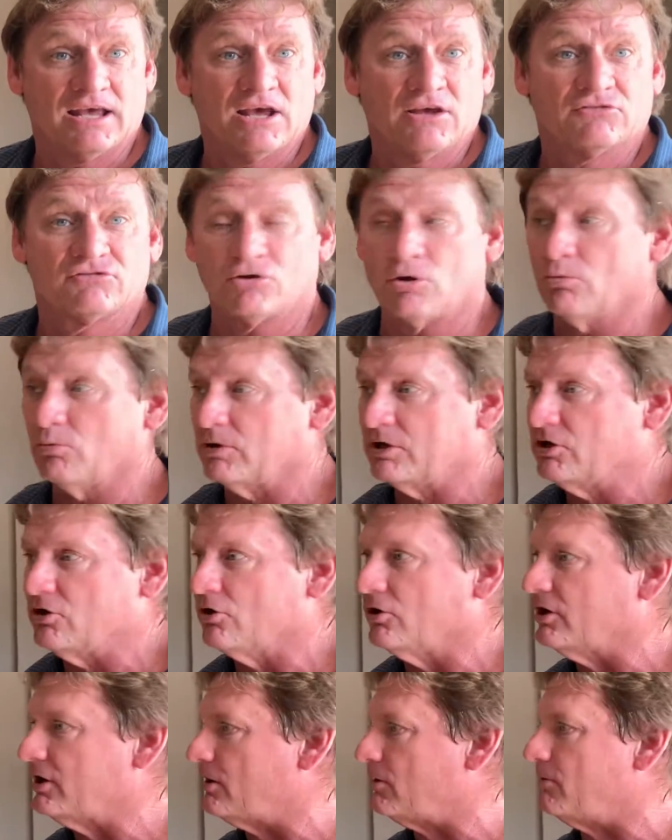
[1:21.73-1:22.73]
So when
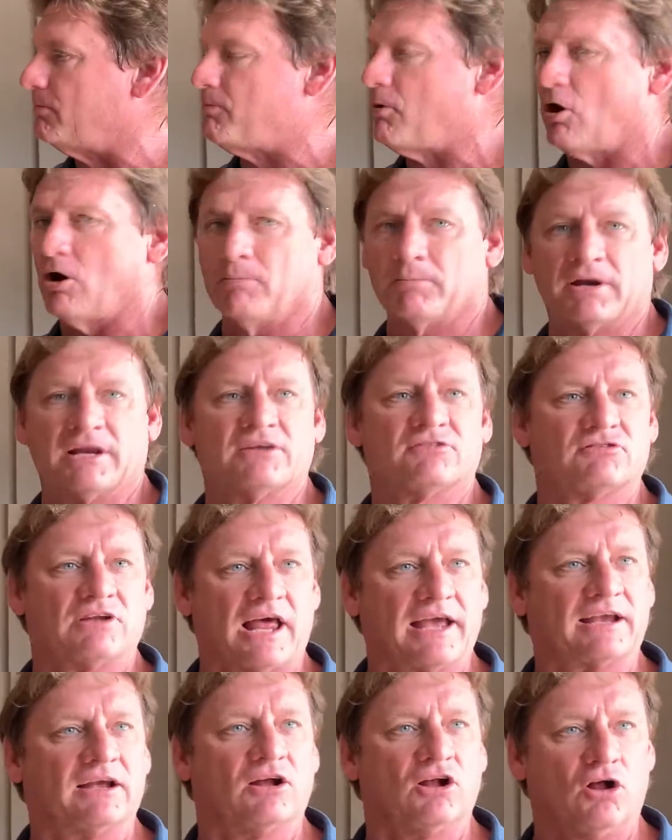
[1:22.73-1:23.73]
you're in an apartment, it's
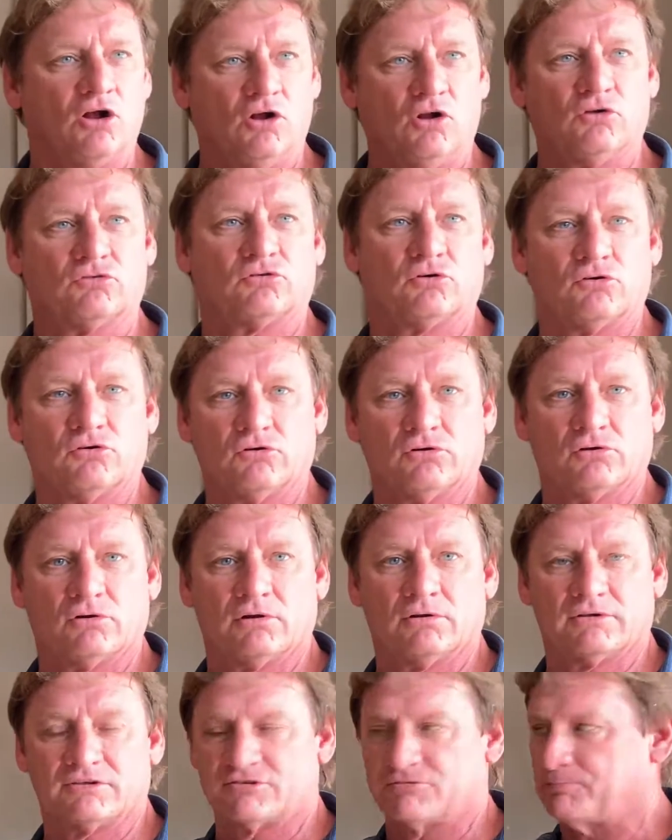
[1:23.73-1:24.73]
like an ultra
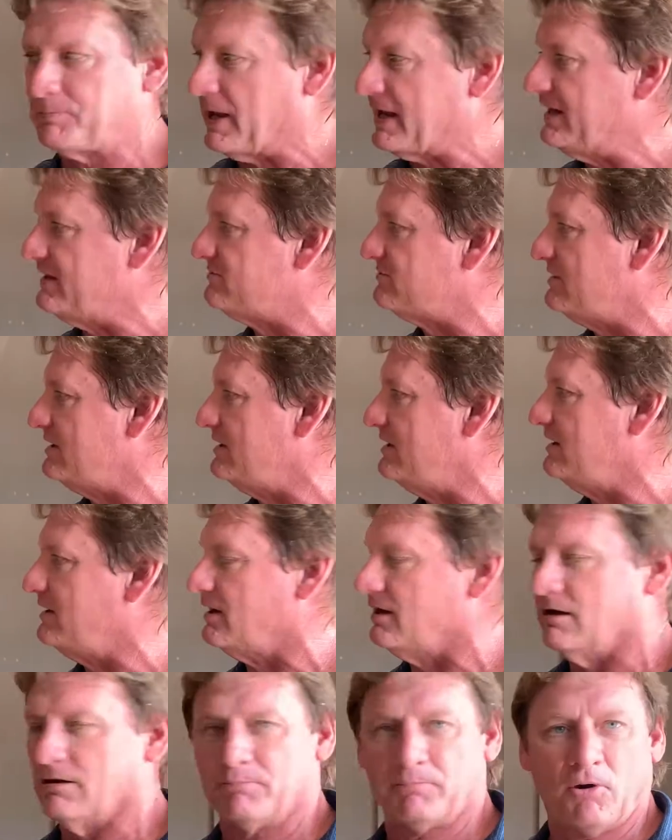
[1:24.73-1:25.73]
spacey
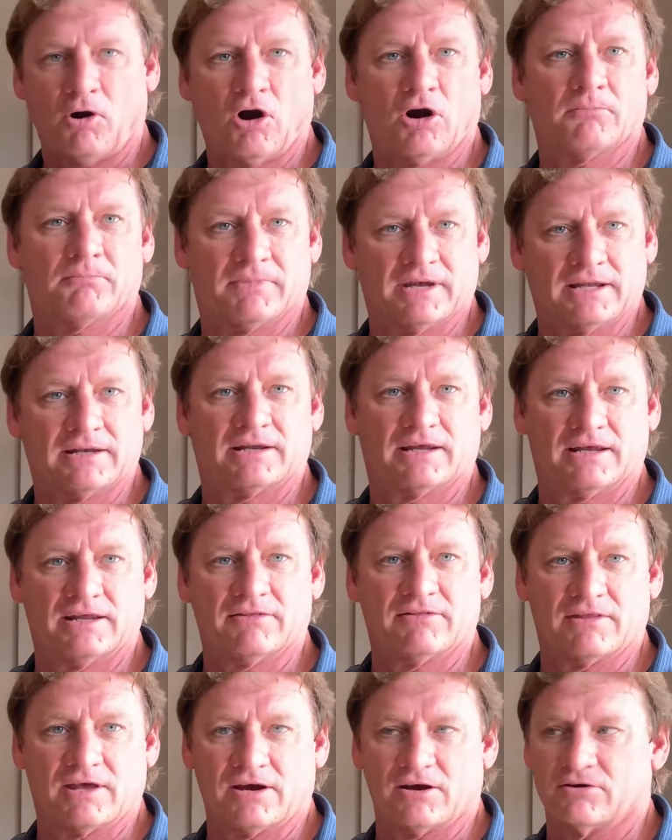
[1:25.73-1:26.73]
apartment
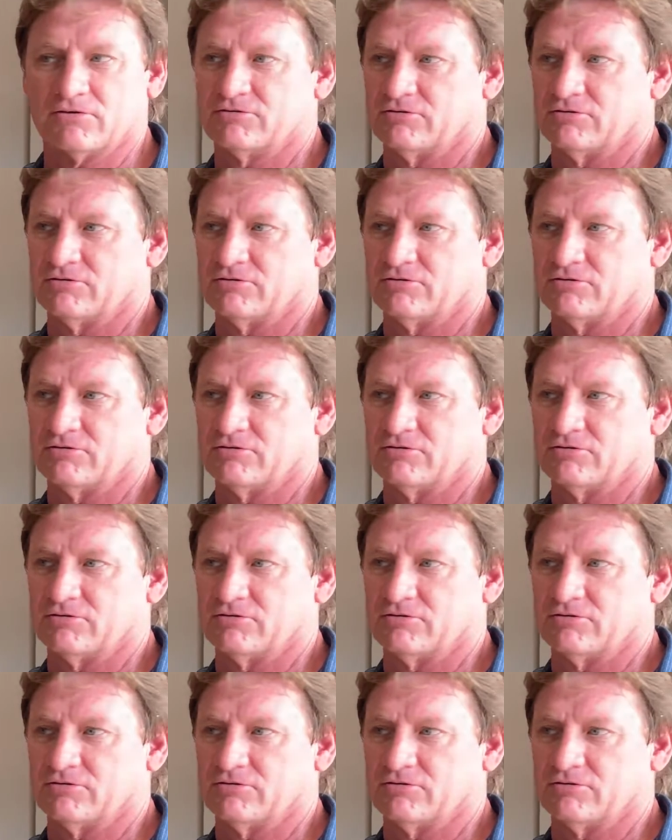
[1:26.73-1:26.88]
in there.